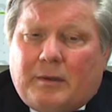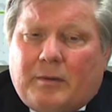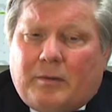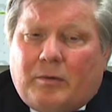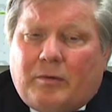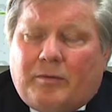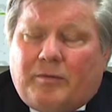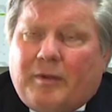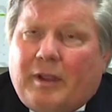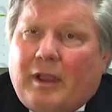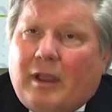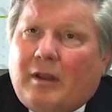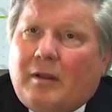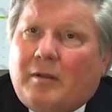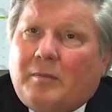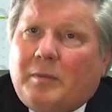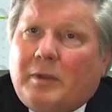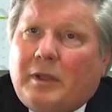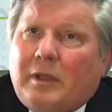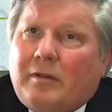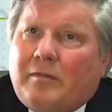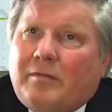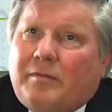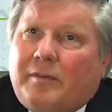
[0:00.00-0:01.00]
were found to
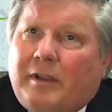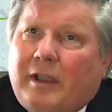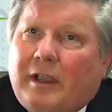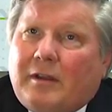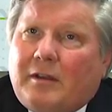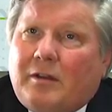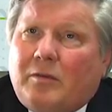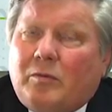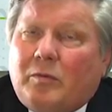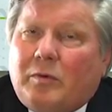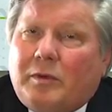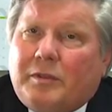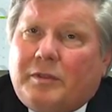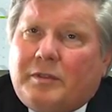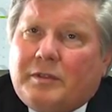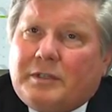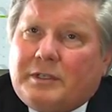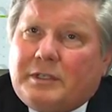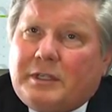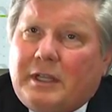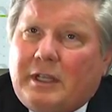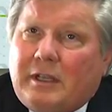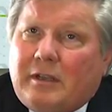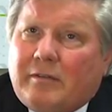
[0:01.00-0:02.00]
be infected with the
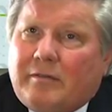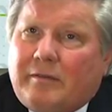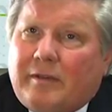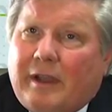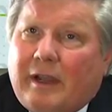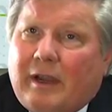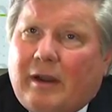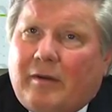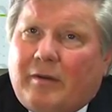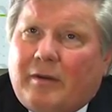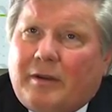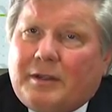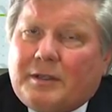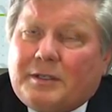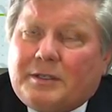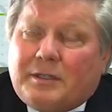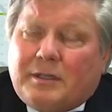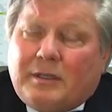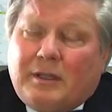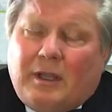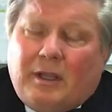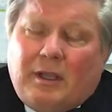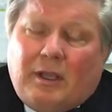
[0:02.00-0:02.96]
Zika virus.